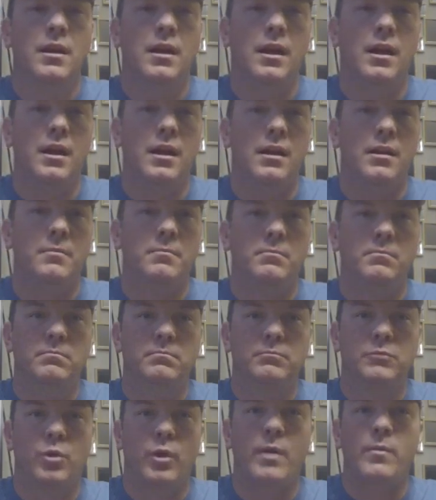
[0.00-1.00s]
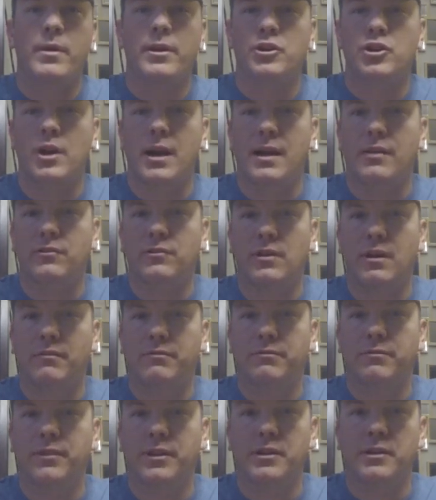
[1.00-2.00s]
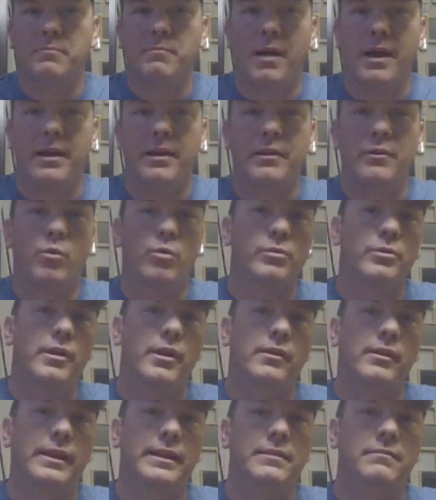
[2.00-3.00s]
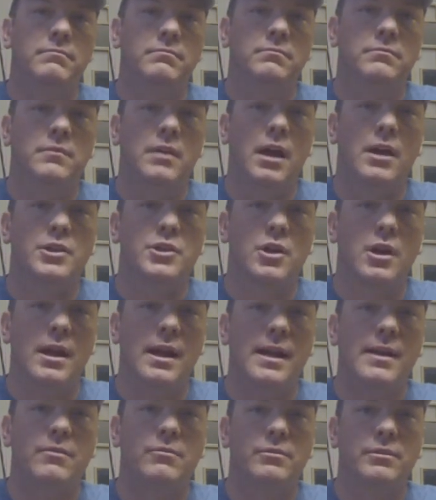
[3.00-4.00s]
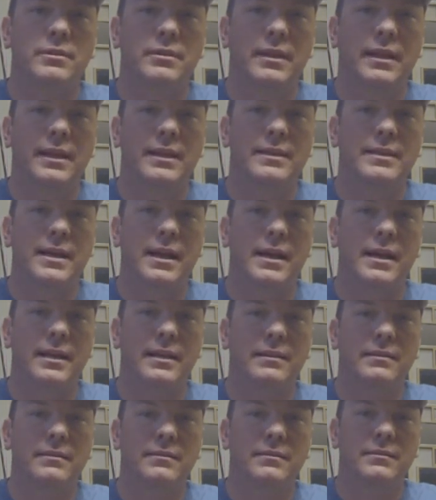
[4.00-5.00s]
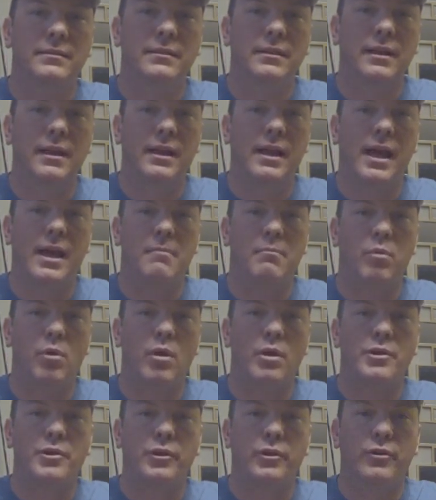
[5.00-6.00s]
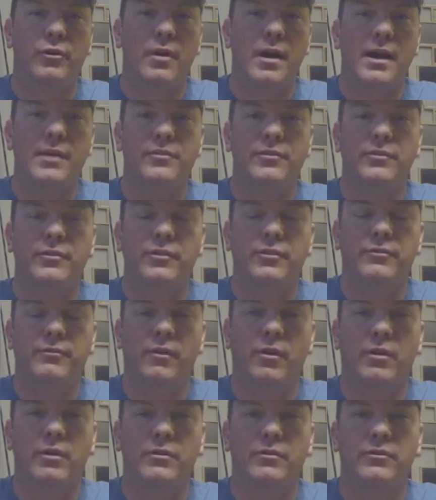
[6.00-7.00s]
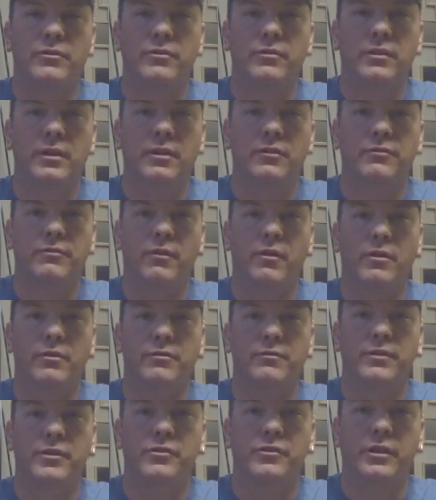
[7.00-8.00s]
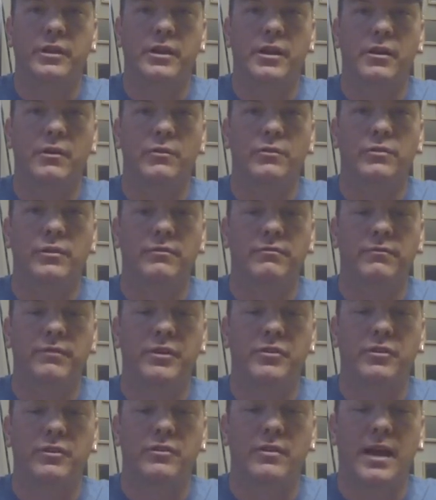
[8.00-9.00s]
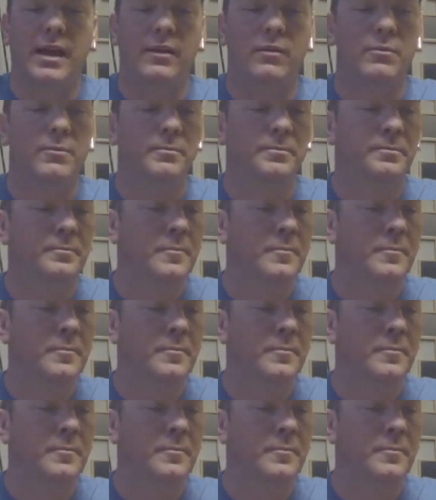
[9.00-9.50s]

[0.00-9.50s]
Um, great way to try out stuff that you might ordinarily not try out and and kind of broaden your horizons as far as as far as fishing goes, fishing tackle.